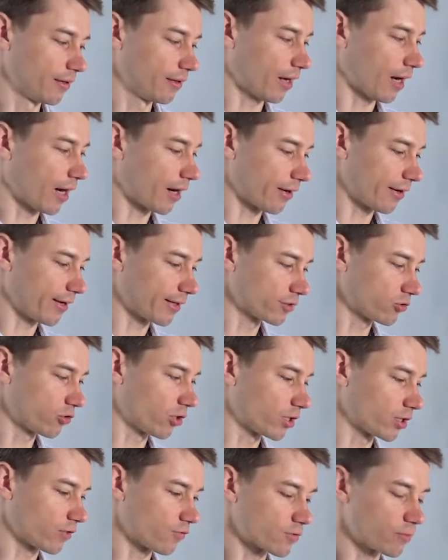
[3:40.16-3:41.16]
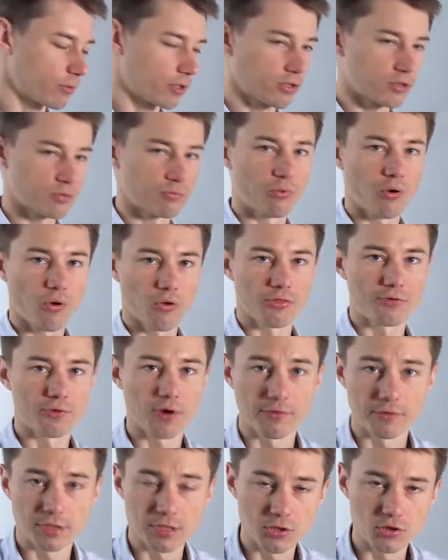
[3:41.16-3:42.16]
are alternatives because both
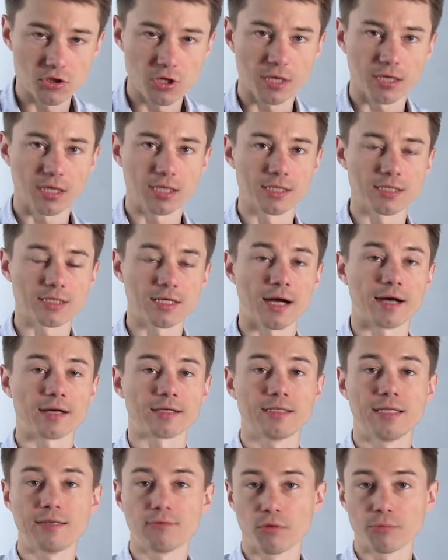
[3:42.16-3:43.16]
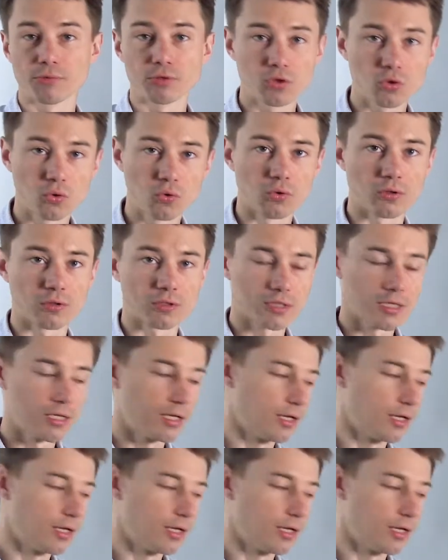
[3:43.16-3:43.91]
Travis and Jenkins are DevOps tools.